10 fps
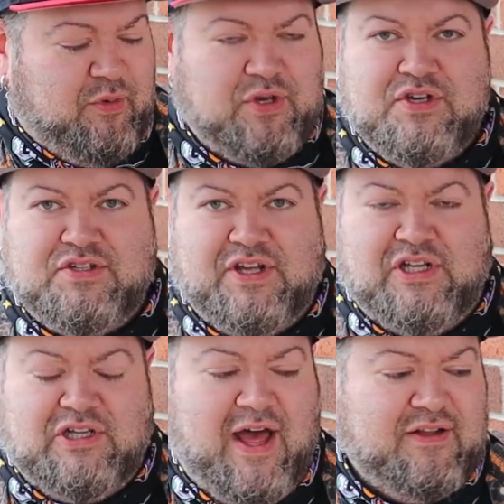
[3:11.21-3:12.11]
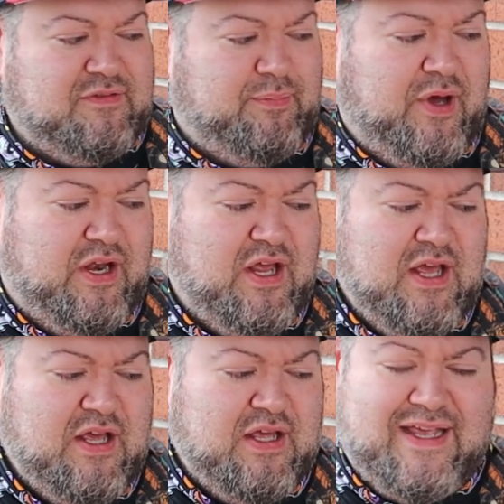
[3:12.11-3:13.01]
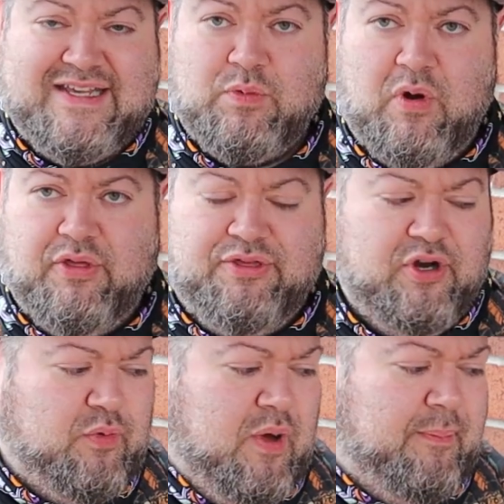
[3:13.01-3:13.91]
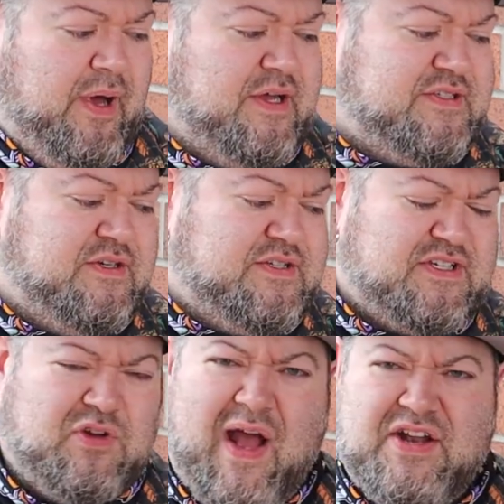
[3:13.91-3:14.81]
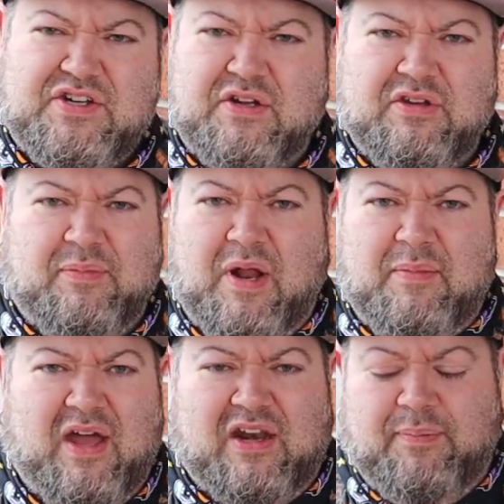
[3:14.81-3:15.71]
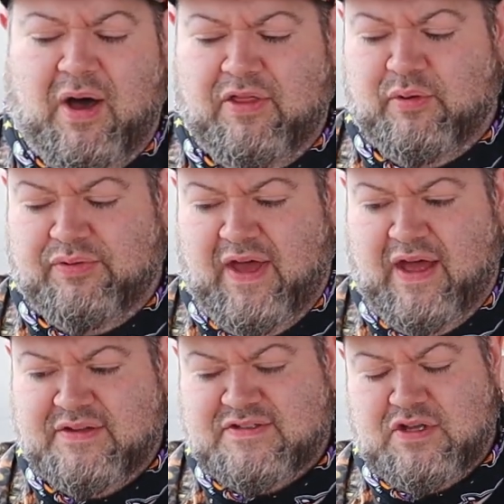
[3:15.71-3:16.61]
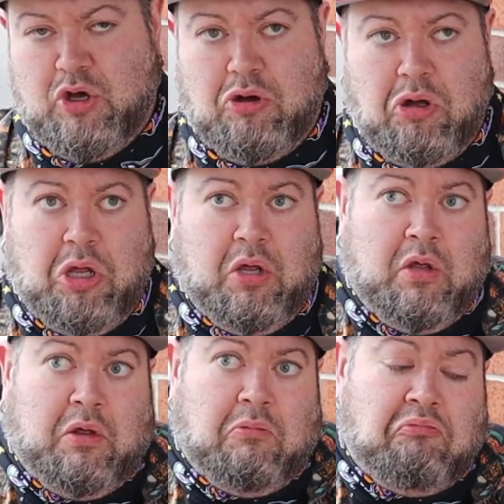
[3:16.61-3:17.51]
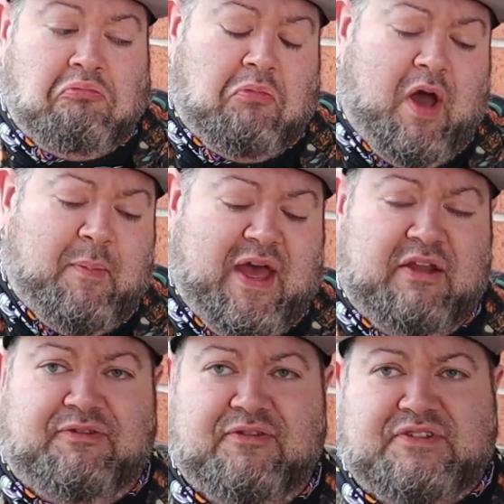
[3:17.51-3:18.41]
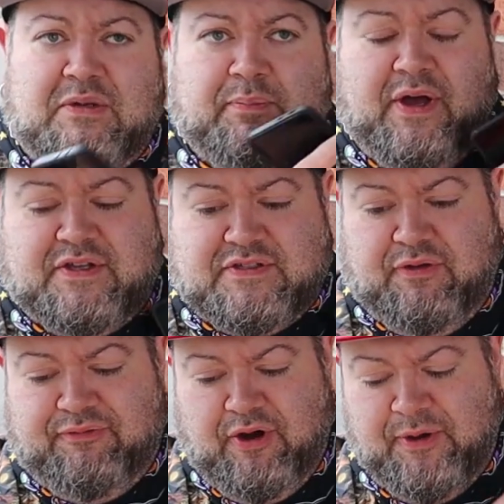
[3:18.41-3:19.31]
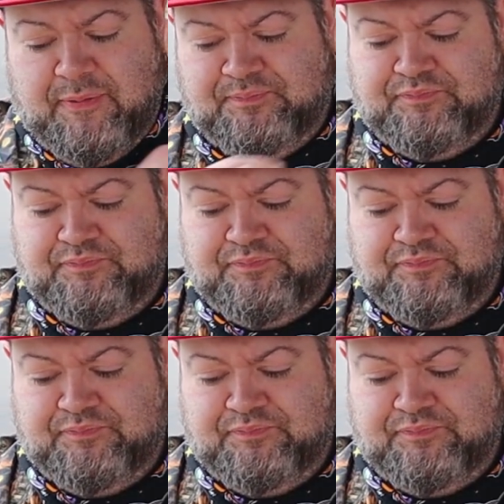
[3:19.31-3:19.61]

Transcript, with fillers: would usually collect, but he's worth thirty-one bucks. There's a scratcher in there, but I'm not going to bother with that. So I'm ahead fifteen bucks so far.